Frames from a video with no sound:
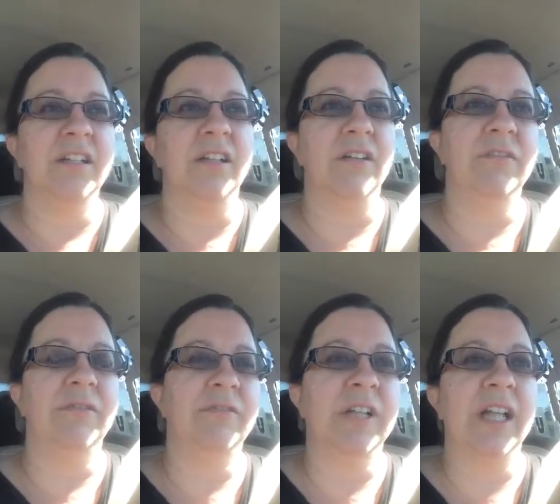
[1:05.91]
You know,
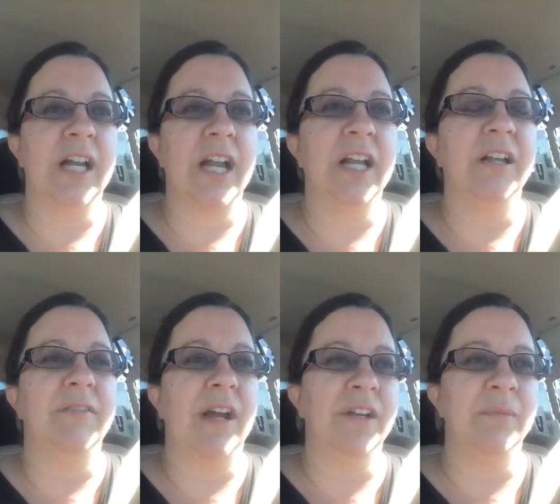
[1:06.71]
if you feel like I need
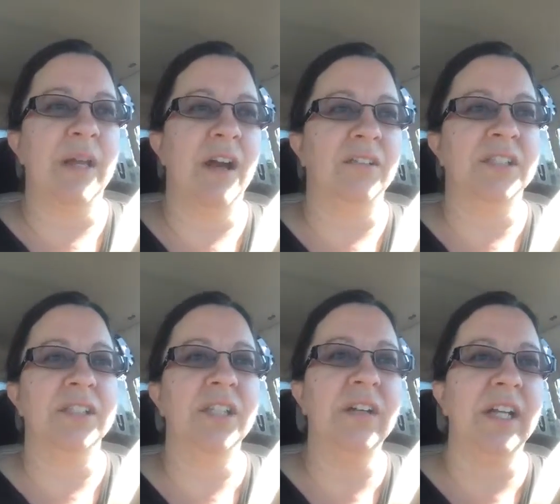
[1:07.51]
to vacuum the house,
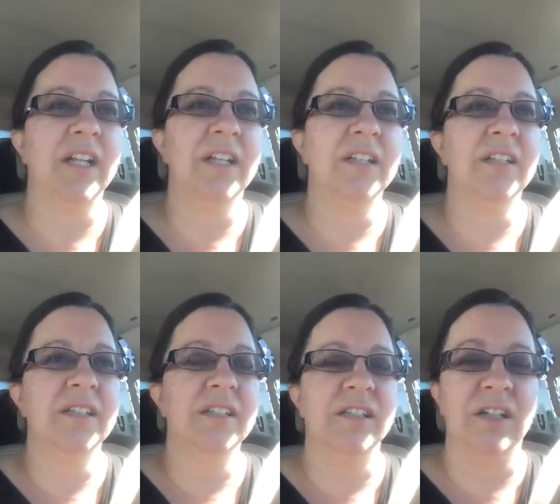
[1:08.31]
then do it.
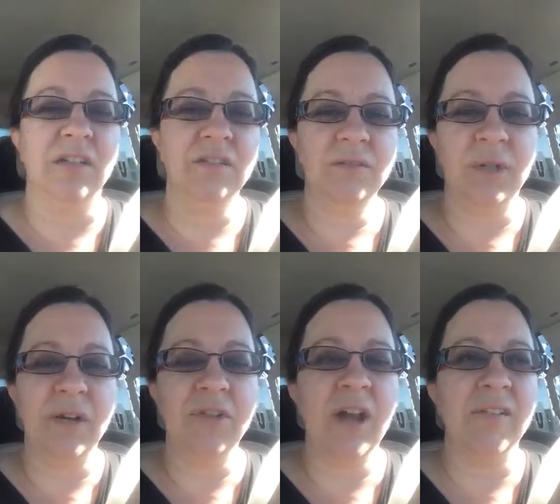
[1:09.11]
You know,
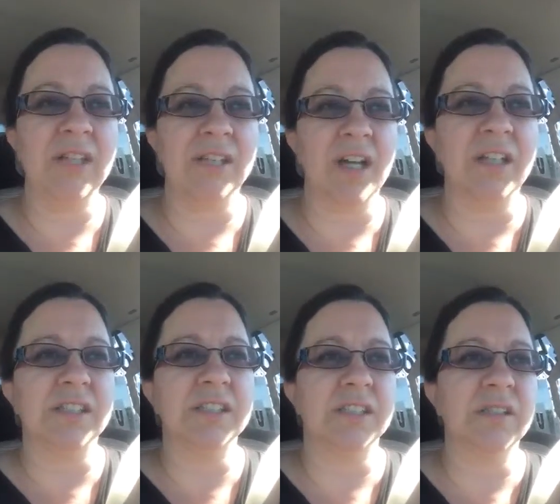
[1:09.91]
whenever you have that
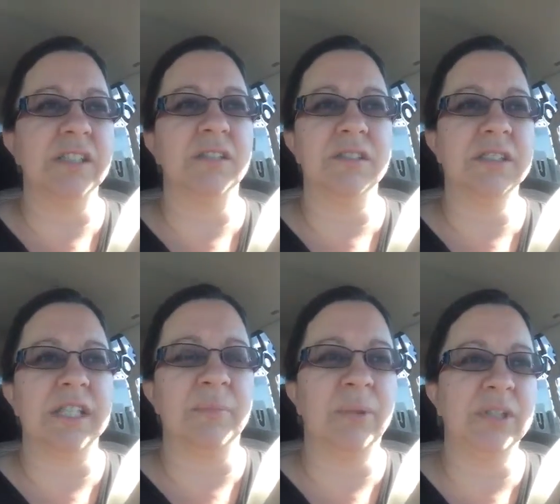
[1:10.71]
thought, just do it. Don't
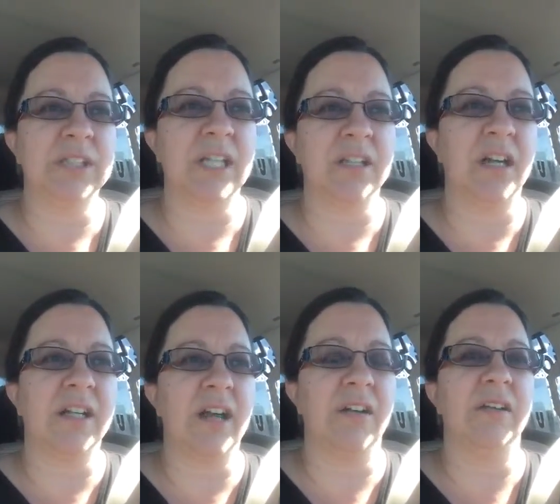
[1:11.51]
just like push that
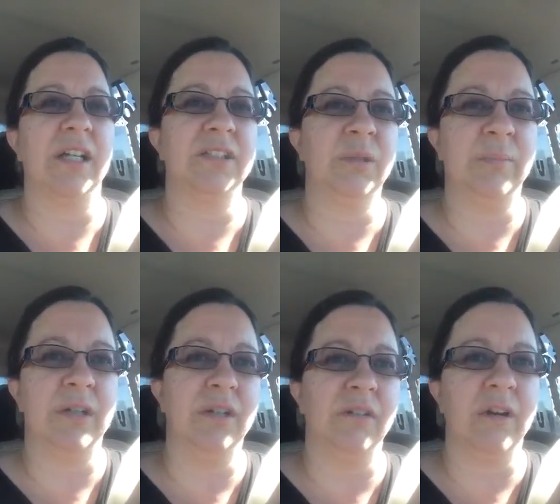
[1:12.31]
thought down and like sweep
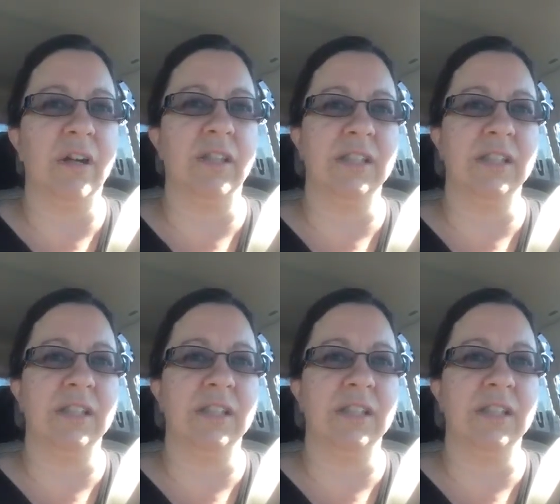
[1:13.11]
it under a rug.